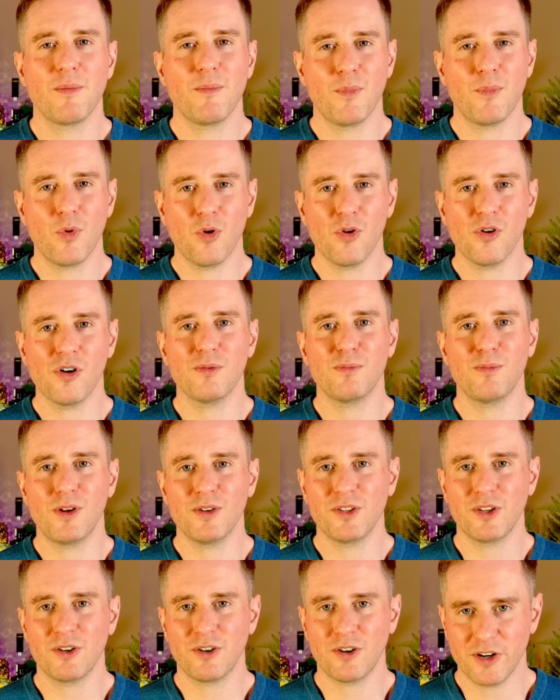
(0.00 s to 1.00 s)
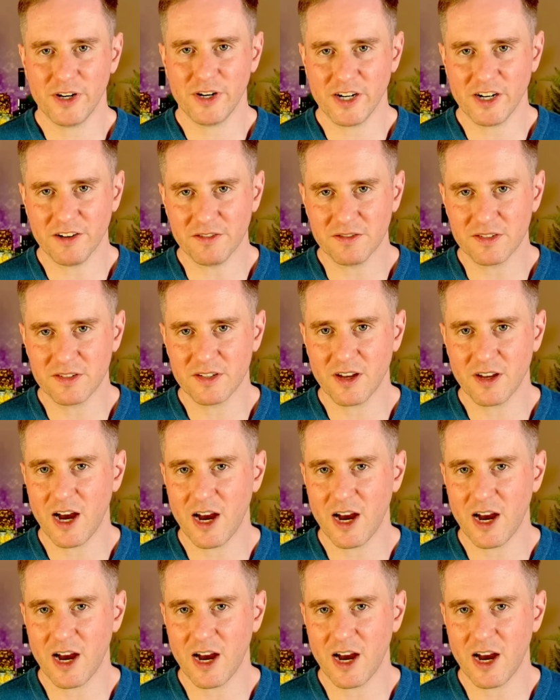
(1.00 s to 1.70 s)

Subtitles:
more alternatives.